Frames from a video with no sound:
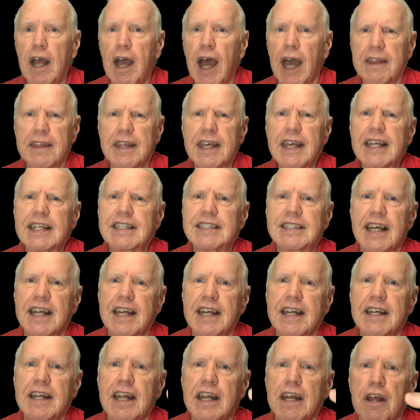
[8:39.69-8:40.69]
I think he said
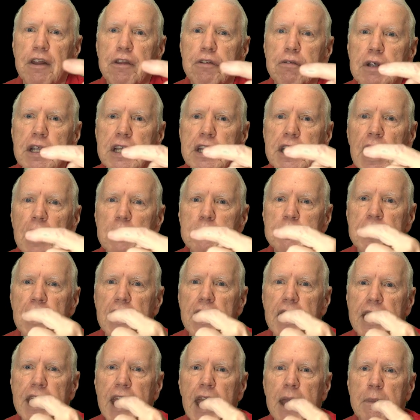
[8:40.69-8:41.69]
it did it three times, and
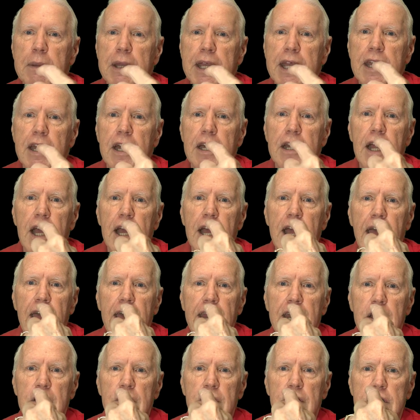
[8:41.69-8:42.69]
it came again
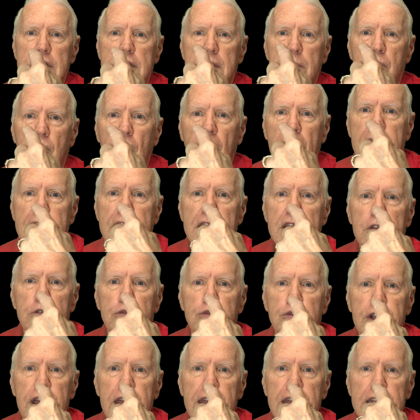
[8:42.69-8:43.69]
and it looked him right in the
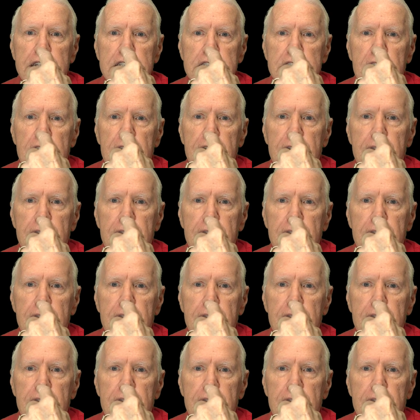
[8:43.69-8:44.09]
face